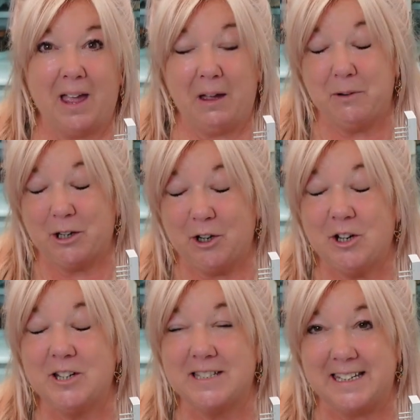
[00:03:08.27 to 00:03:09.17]
and we
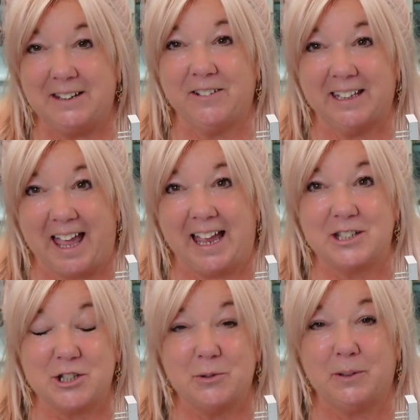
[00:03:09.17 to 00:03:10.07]
could even get
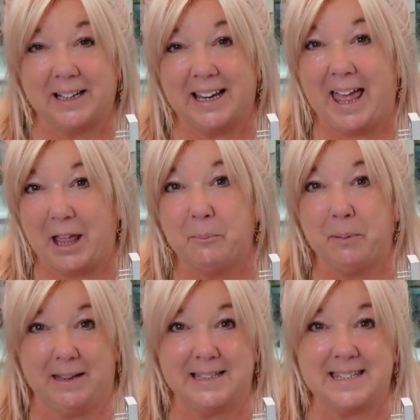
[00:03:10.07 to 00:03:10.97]
2 little
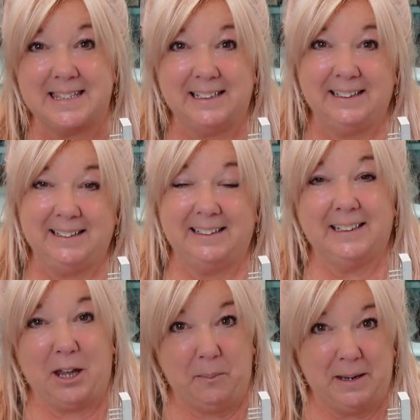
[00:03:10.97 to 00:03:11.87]
helpers
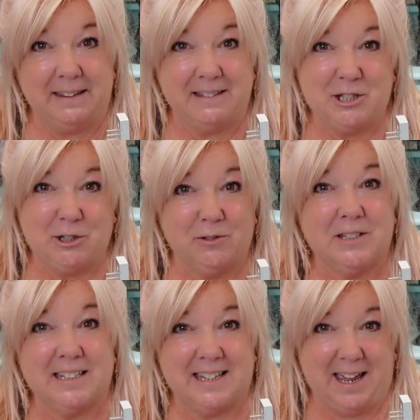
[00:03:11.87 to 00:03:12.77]
coming in the
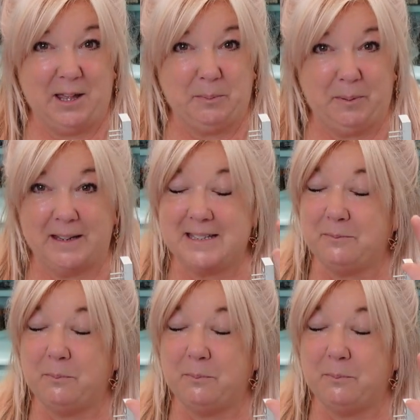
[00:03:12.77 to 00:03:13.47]
studio to help us.